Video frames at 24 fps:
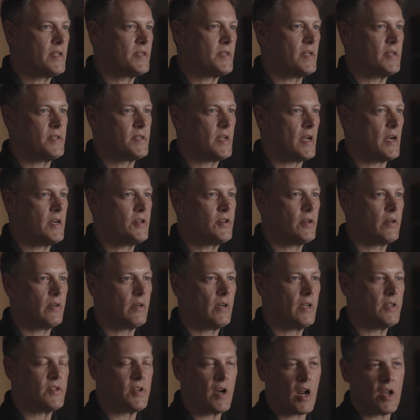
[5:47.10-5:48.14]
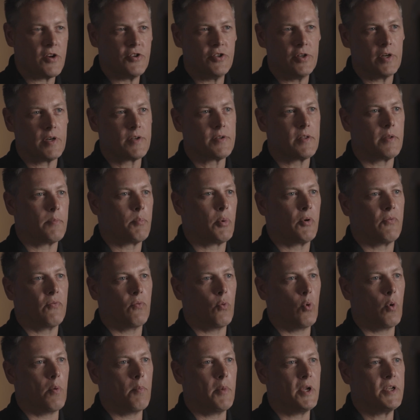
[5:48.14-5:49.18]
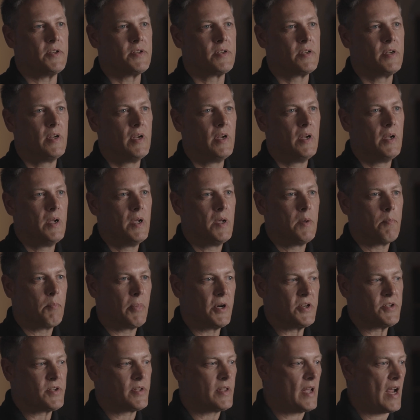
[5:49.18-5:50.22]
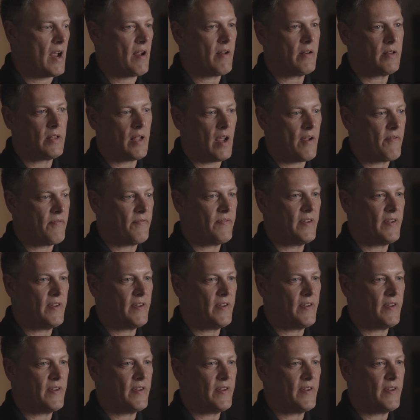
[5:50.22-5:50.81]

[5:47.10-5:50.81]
the sensation, it's not just the performance, but it's that